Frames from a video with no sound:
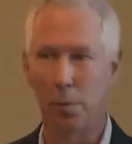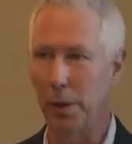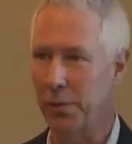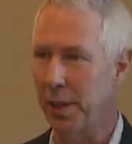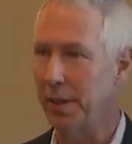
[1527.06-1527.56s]

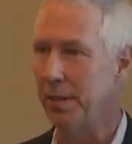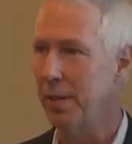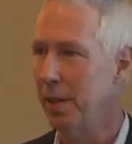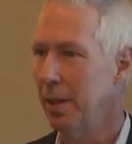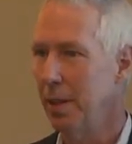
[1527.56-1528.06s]
We've since
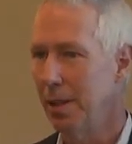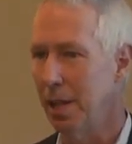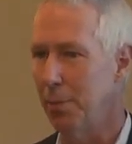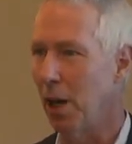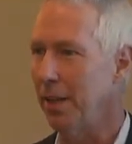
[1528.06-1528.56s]

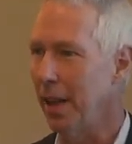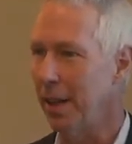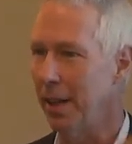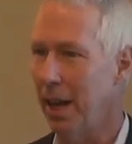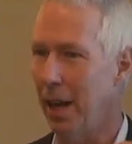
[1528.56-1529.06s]
brought that
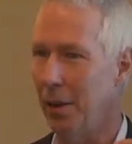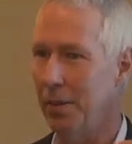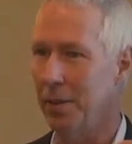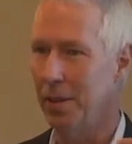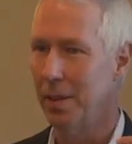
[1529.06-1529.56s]

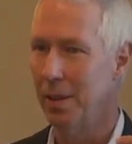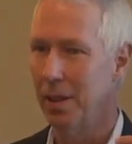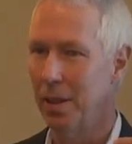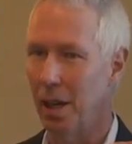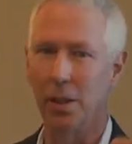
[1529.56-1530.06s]
in-house,
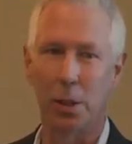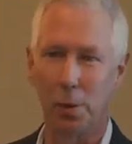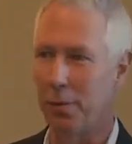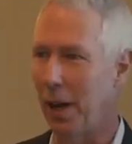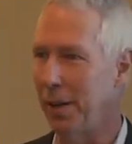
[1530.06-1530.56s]
although
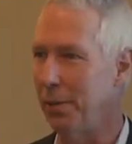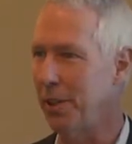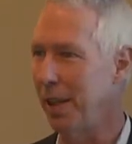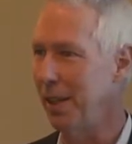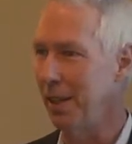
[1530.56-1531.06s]
we're fond of
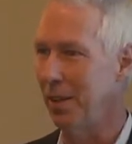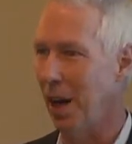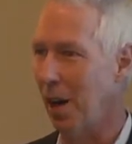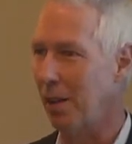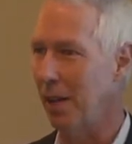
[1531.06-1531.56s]
saying,
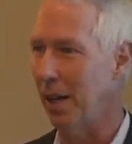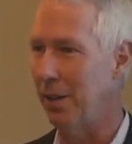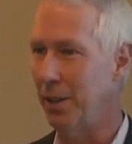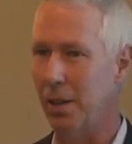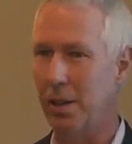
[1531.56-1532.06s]
our
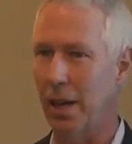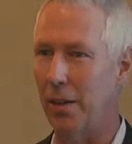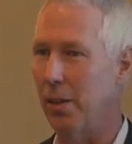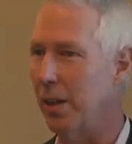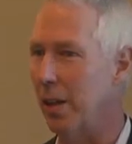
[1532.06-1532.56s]
cloud, your
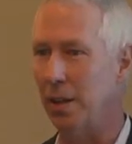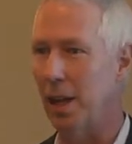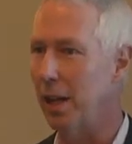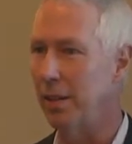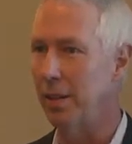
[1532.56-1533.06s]
cloud, or their
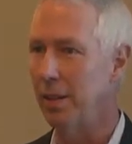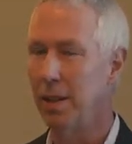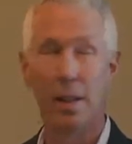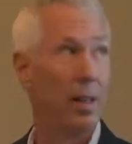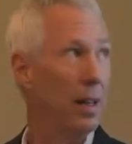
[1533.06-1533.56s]
cloud.
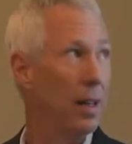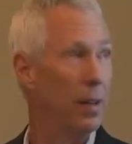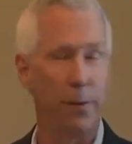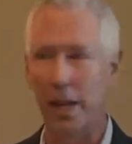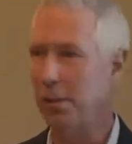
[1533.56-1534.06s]

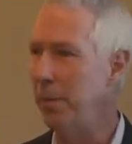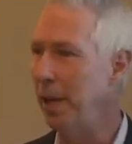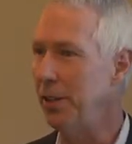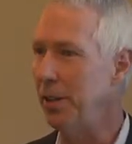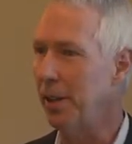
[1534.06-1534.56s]
The fact
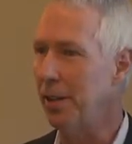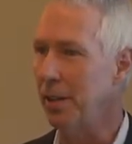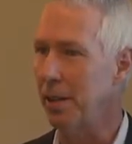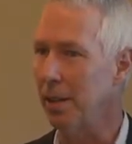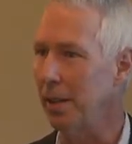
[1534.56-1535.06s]
remains you
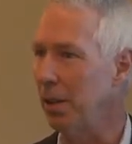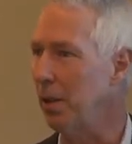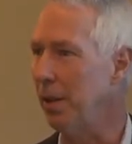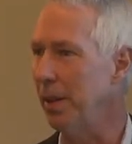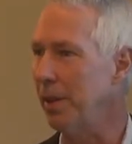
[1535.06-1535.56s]
can
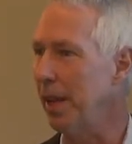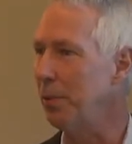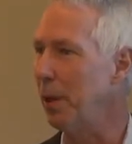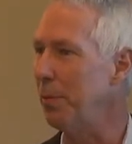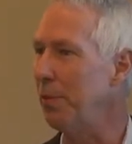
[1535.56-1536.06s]
go on the
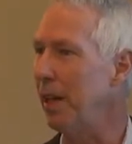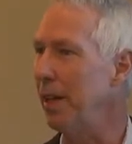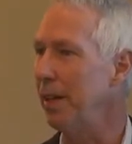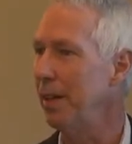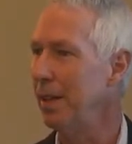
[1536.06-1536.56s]
SAS website